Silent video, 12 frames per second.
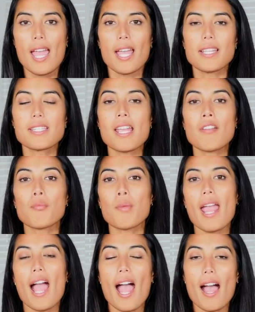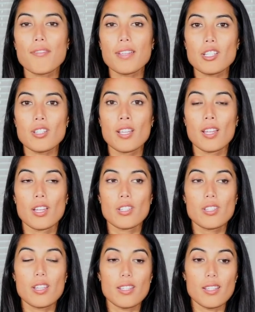It saved me having
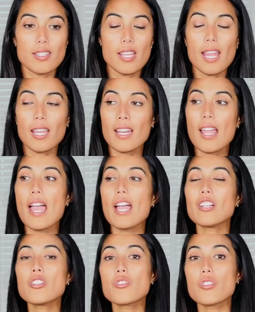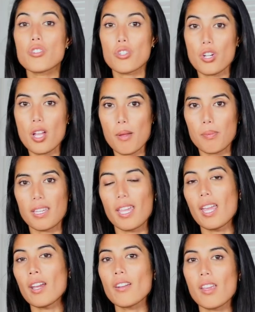to take an extra trip
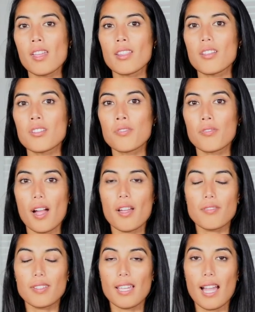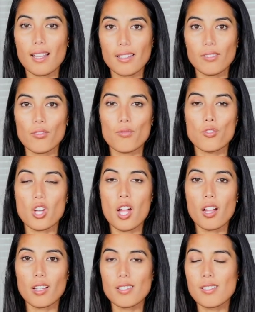carrying these 5-gallon
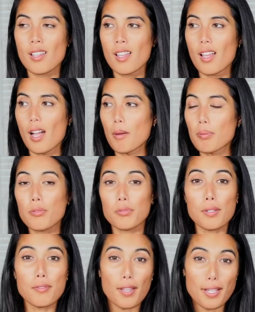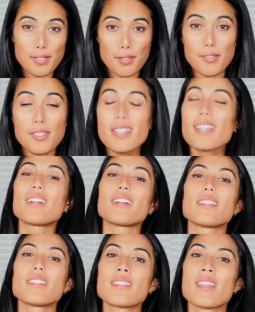jugs up 3 flights of
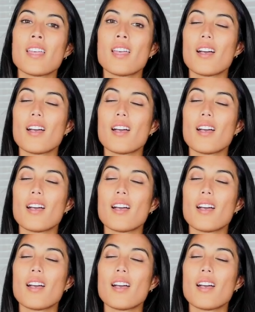stairs